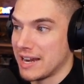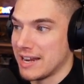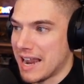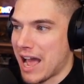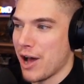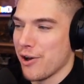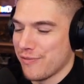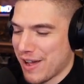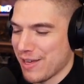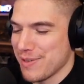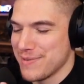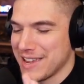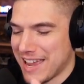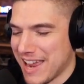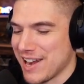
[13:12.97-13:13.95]
now of how the
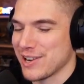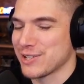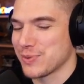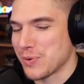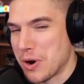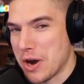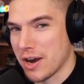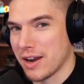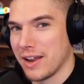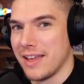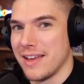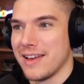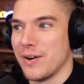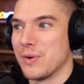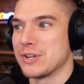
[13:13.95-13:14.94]
mechanics work,
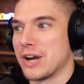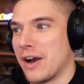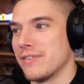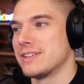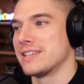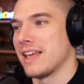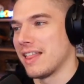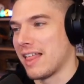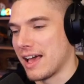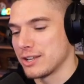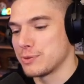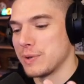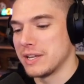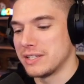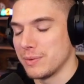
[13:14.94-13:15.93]
which obviously allows
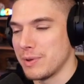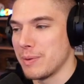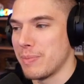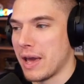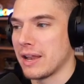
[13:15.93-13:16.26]
me to be better.